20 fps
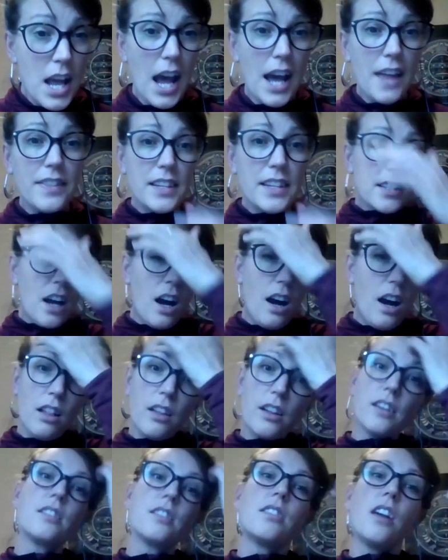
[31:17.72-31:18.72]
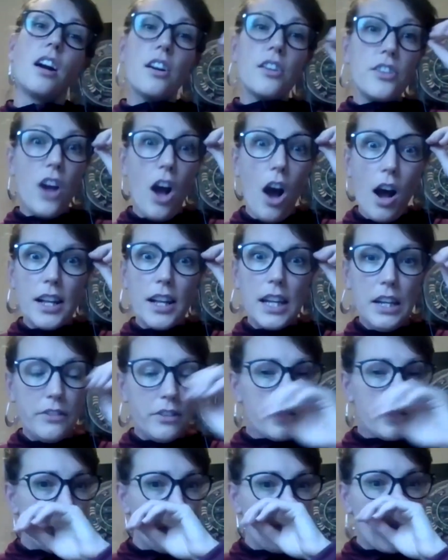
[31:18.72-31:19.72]
And these colors are not
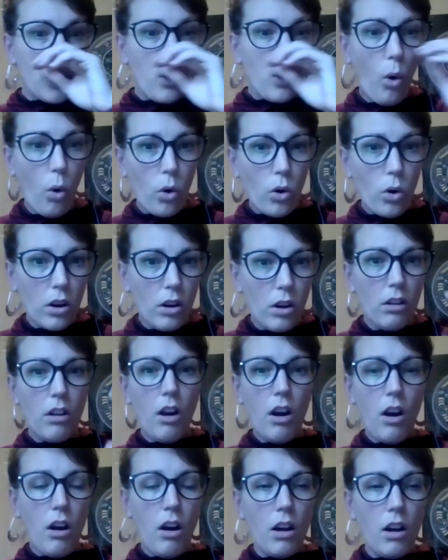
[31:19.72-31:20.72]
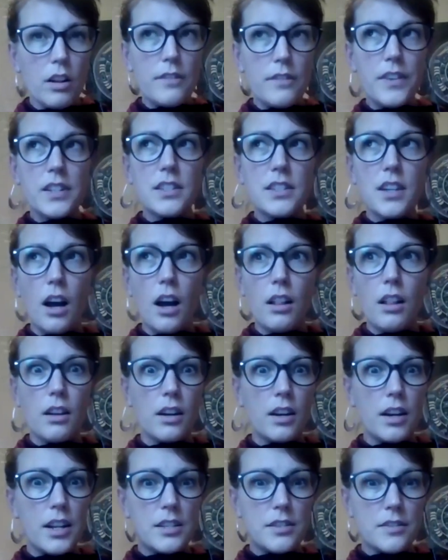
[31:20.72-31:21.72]
even from the coral. All of this
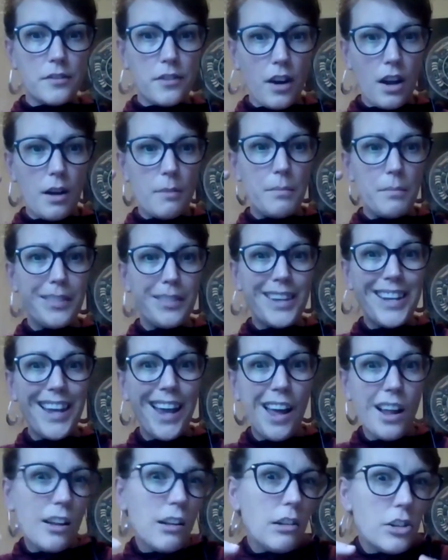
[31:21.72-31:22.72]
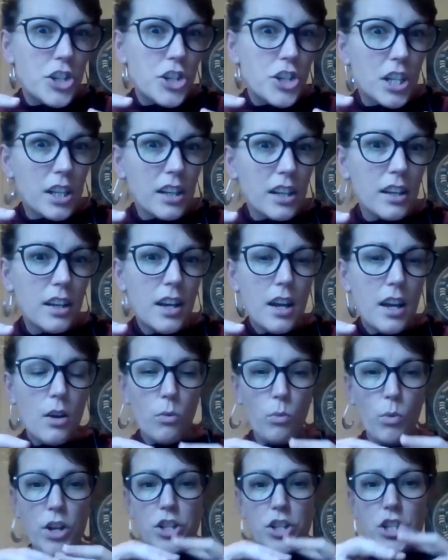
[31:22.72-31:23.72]
color is from the algae,
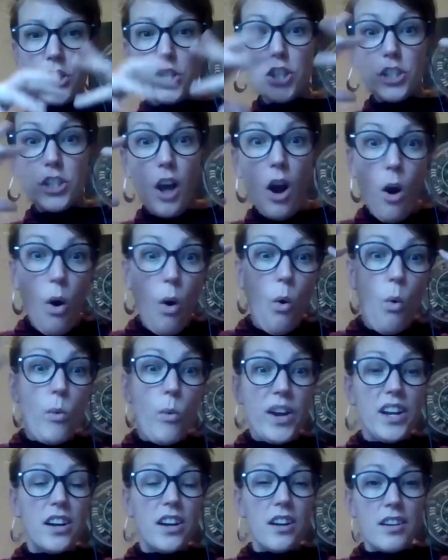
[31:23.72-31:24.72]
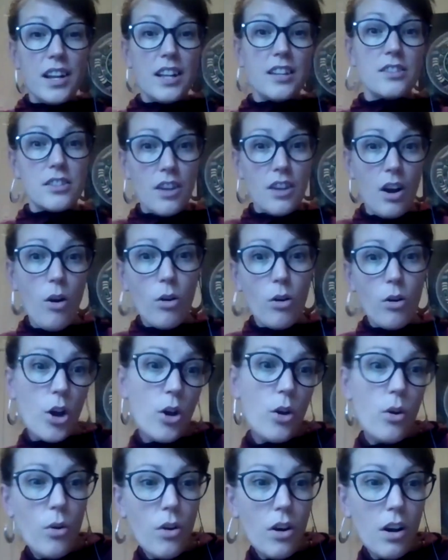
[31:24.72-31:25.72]
which is so weird and so
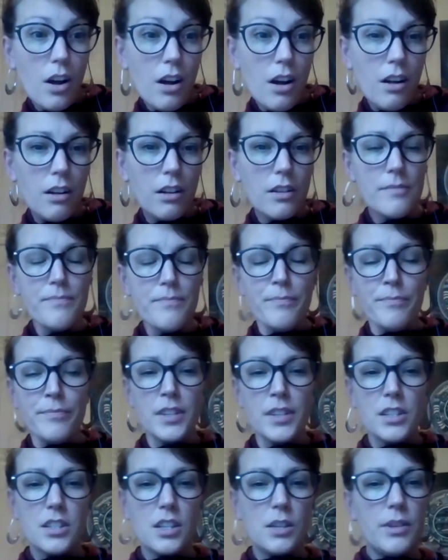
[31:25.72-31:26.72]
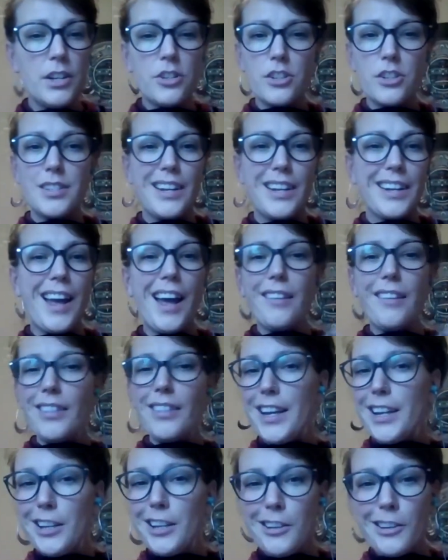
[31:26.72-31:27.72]
cool. So interesting.
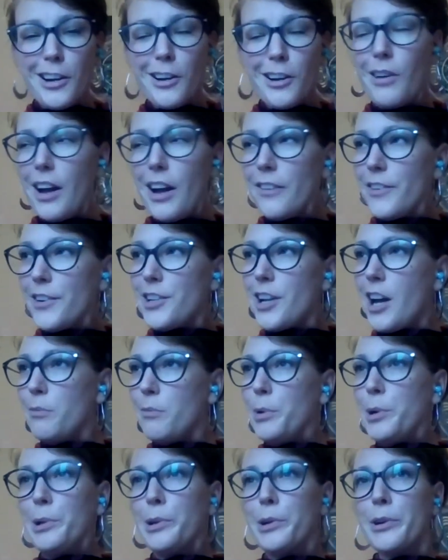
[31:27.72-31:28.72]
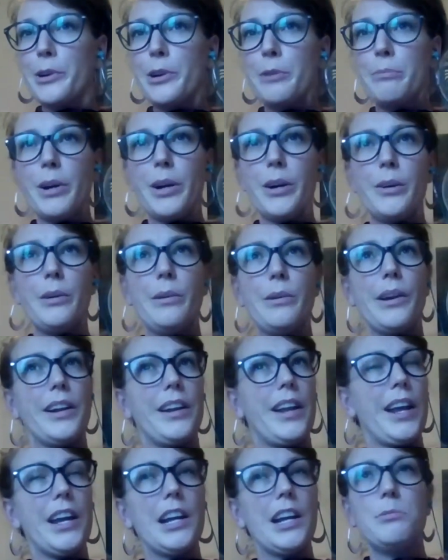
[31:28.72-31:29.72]
Like, you know, every time we learn about
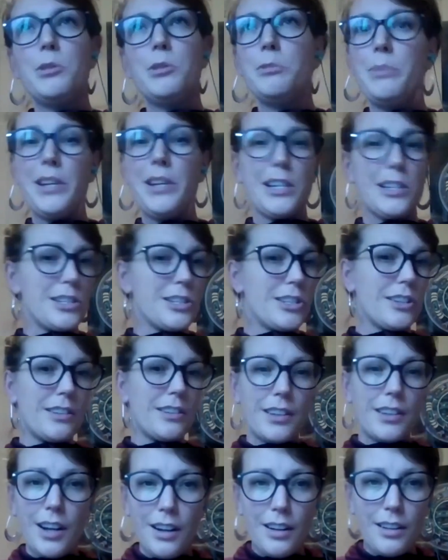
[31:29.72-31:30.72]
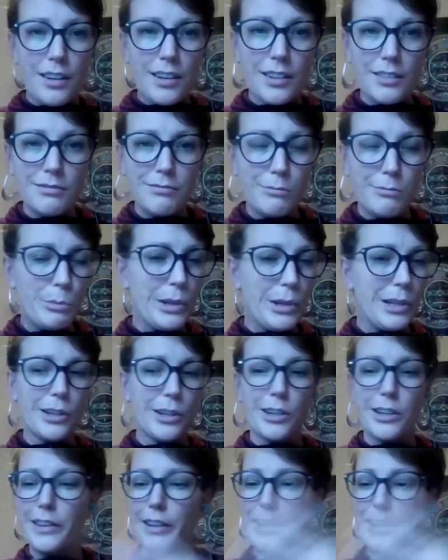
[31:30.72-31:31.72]
an animal being a certain color, we
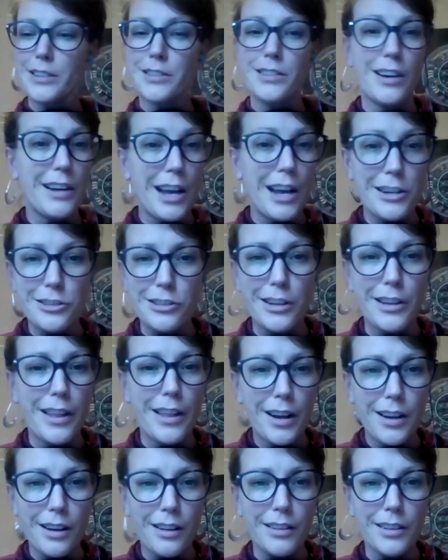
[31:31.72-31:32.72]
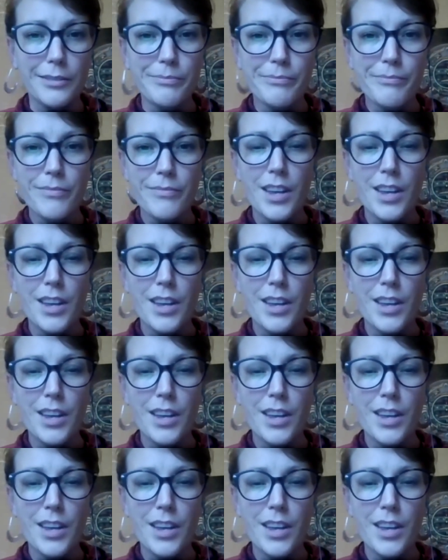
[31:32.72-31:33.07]
learn that it's not actually that color.